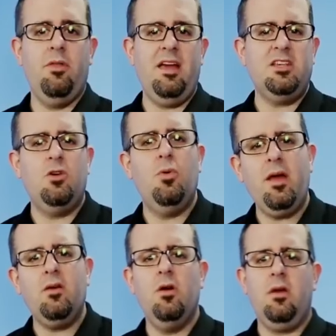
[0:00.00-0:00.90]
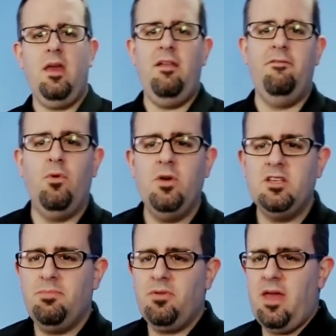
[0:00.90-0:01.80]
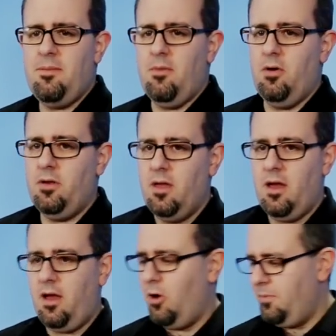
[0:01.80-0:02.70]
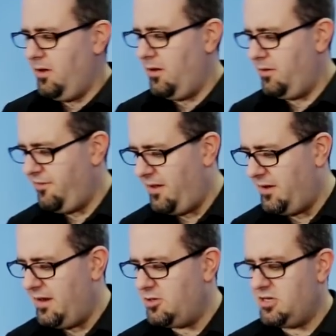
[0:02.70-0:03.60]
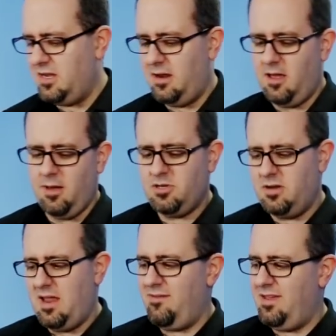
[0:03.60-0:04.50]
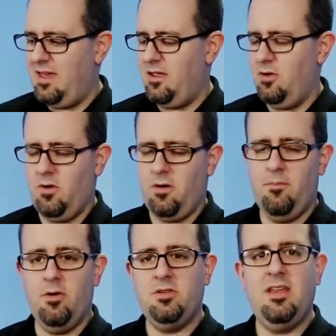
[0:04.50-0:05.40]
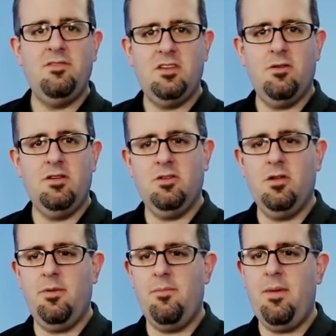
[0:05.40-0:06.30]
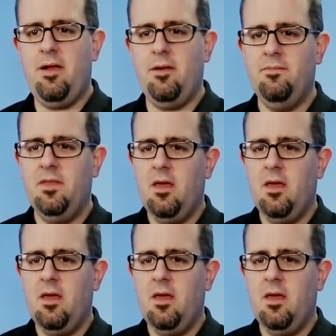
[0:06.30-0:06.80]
Well, that's a quick look at voice play mode. I hope you found it interesting and it helps you navigate your Motif series a little bit better.